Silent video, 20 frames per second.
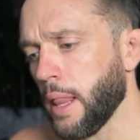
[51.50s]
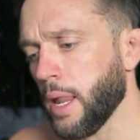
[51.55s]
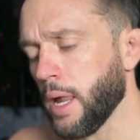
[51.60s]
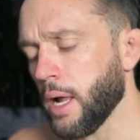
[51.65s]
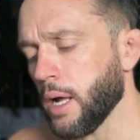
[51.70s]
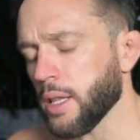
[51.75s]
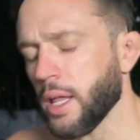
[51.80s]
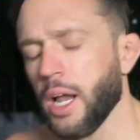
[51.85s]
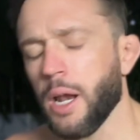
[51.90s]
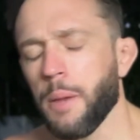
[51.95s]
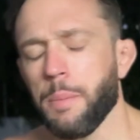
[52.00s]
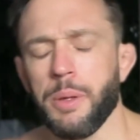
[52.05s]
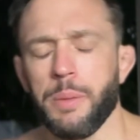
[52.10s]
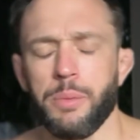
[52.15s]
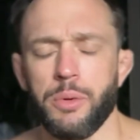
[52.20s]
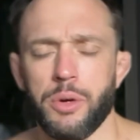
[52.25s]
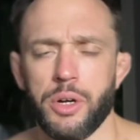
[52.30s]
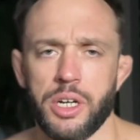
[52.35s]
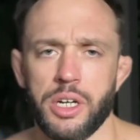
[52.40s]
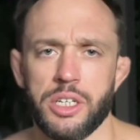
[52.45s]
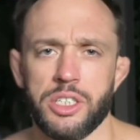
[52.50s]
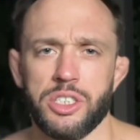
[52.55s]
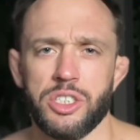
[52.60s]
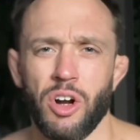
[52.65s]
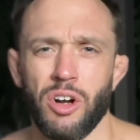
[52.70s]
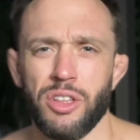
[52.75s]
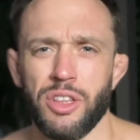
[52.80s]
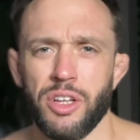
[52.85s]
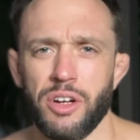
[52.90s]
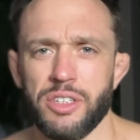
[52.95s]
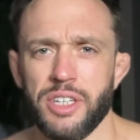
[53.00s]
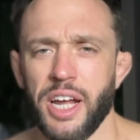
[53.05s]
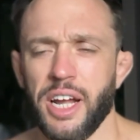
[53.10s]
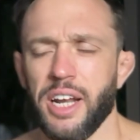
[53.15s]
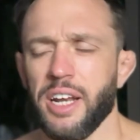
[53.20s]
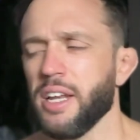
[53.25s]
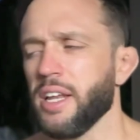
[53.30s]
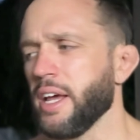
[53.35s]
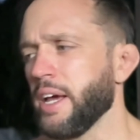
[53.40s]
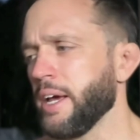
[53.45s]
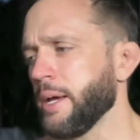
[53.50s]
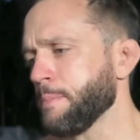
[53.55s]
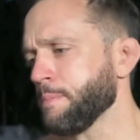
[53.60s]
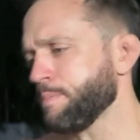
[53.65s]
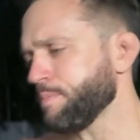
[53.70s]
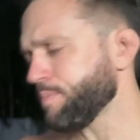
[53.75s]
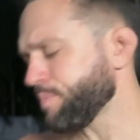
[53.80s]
a lot of people are going to start their day today,